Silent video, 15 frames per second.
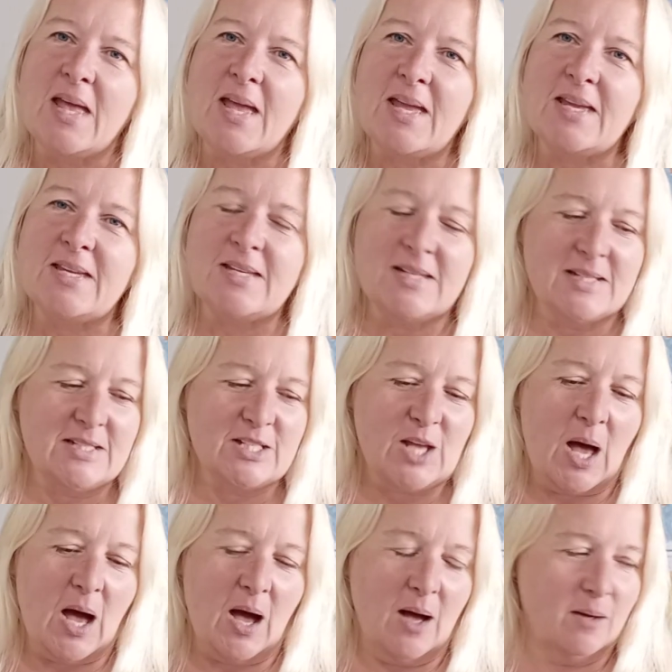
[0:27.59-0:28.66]

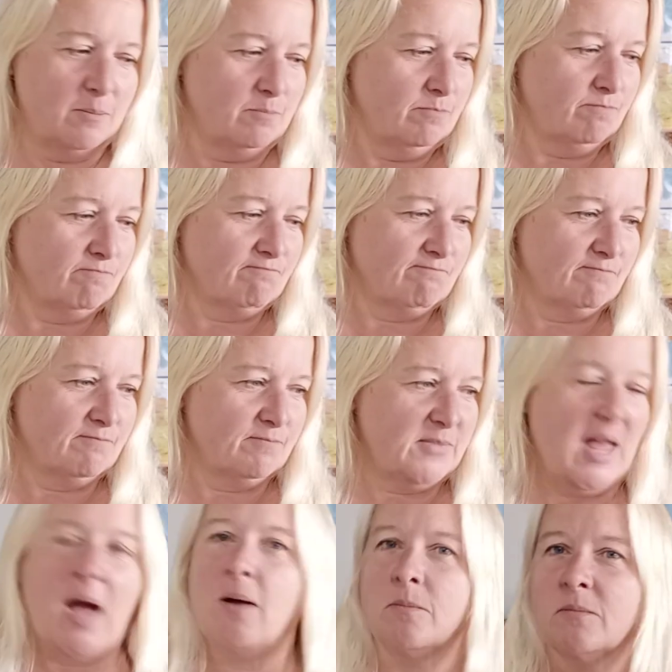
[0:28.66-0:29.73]
and
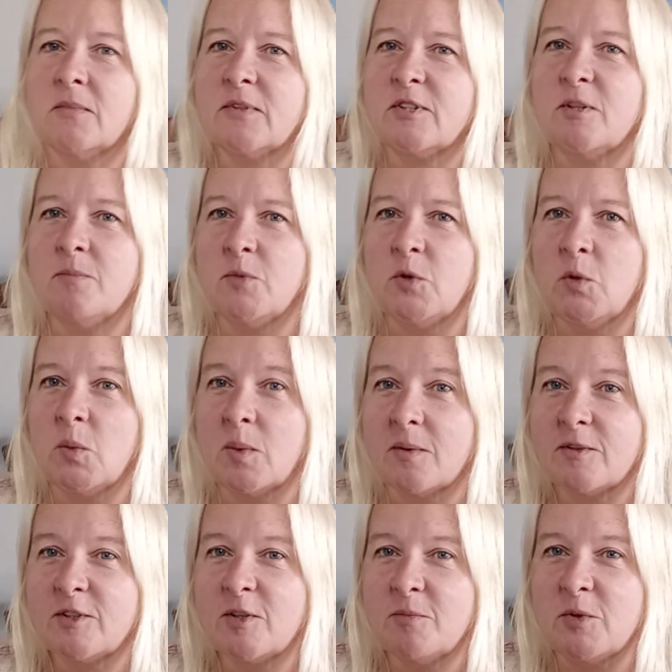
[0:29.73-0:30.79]
yeah, some new
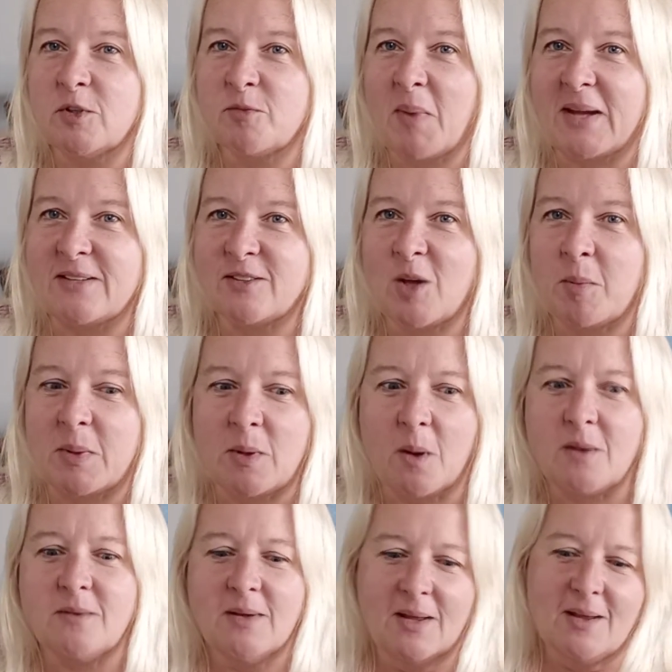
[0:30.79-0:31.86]
spikes coming
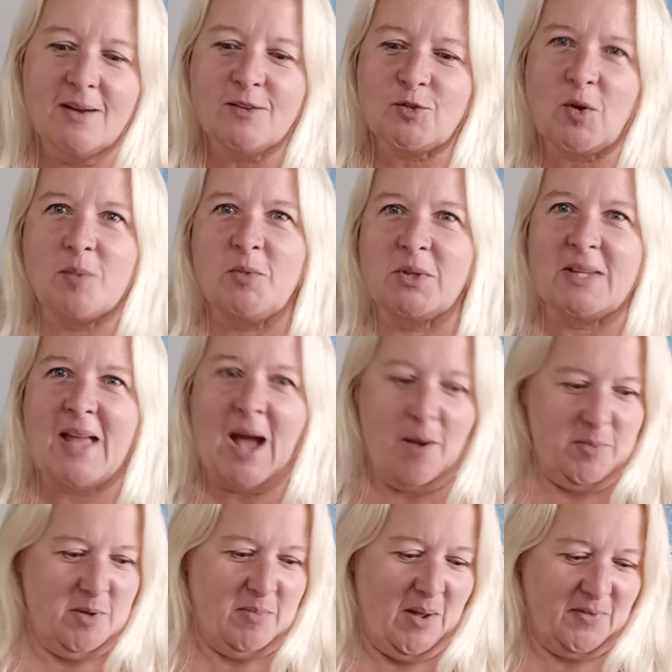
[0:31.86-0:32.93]
on. So I'm really
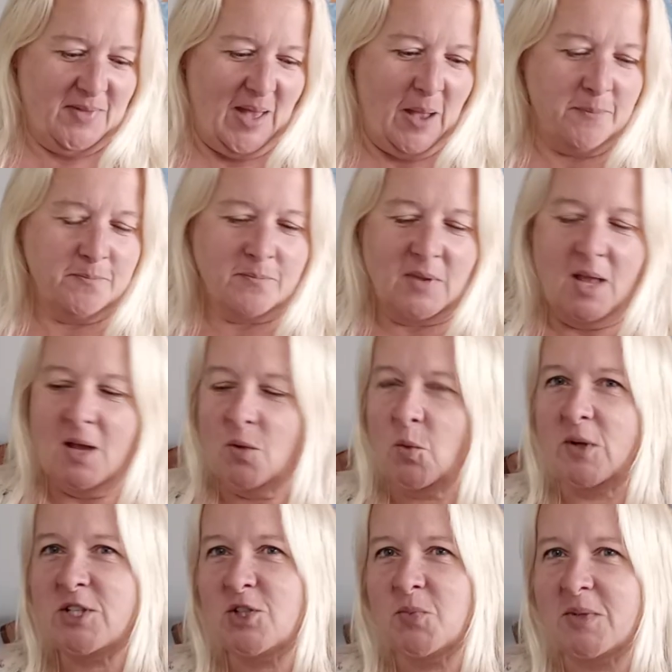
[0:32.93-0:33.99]
happy about that.
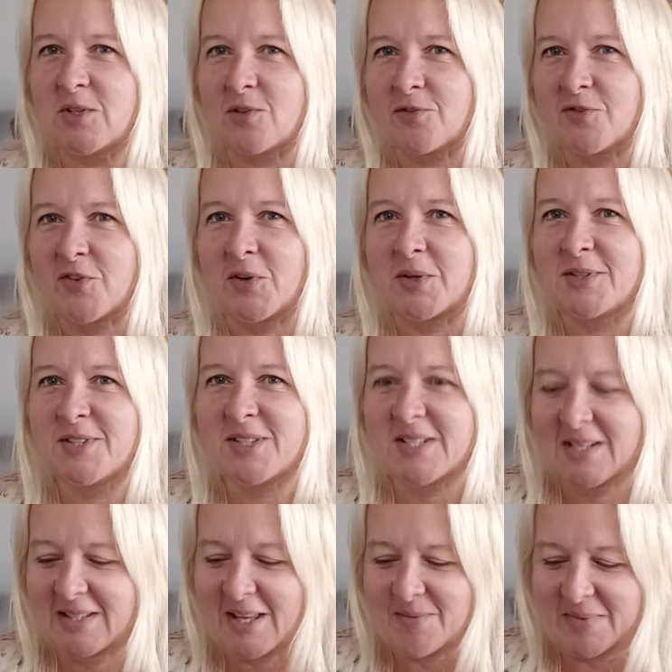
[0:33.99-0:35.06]
What should we do first?
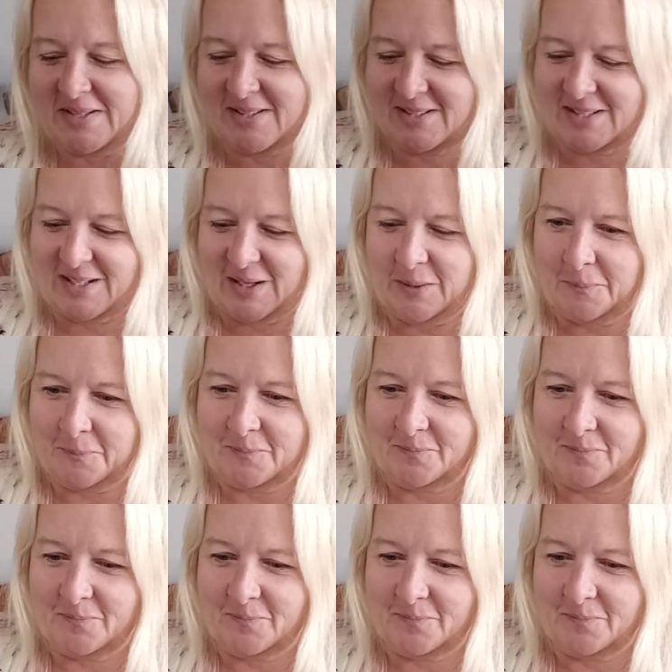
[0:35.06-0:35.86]
Let me see.